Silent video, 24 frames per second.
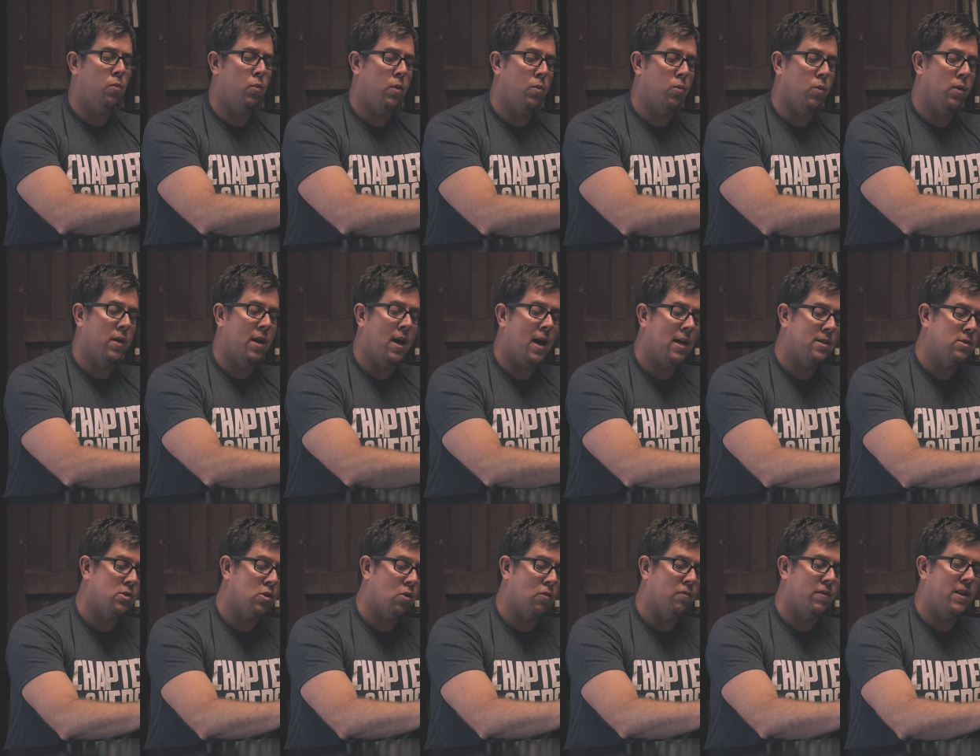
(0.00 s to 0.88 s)
we will not
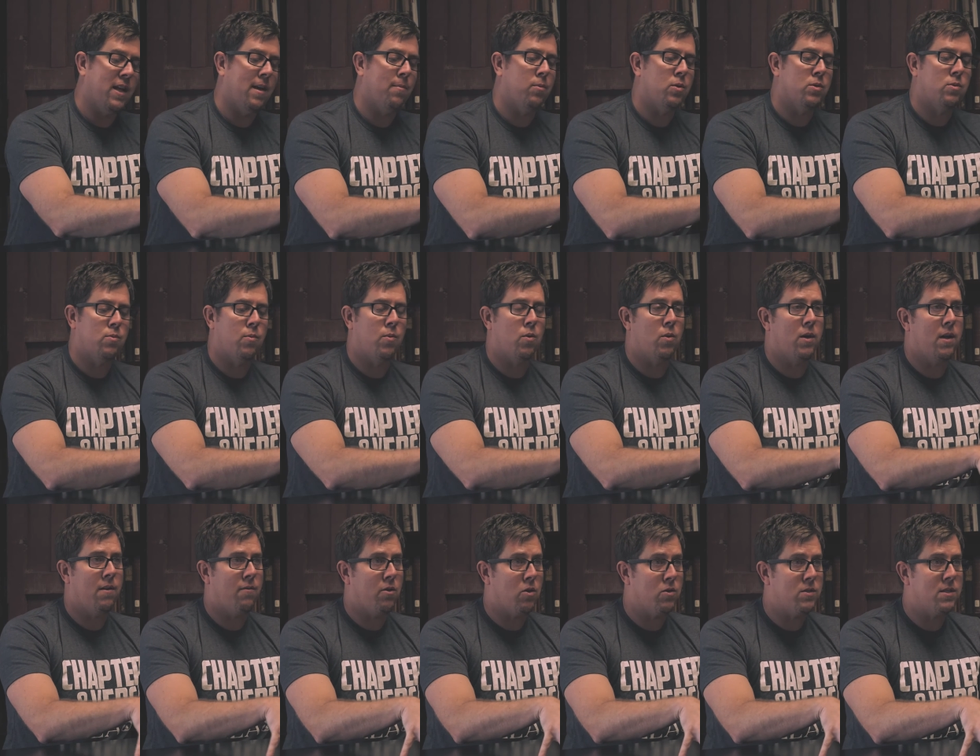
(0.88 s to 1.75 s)
serve tables we will
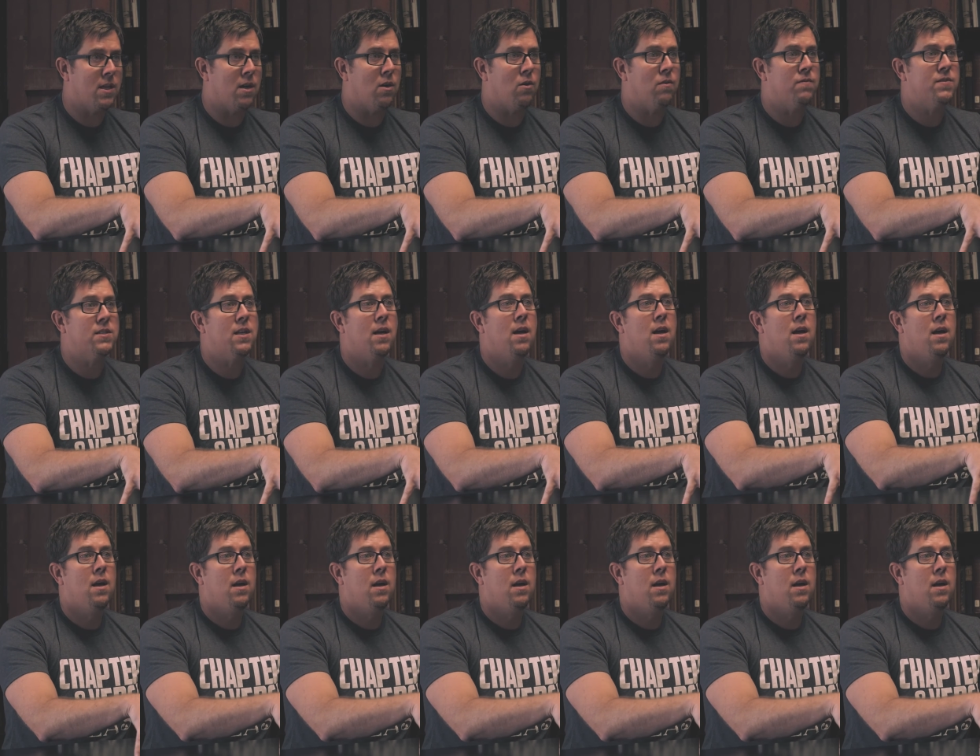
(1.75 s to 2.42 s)
give ourselves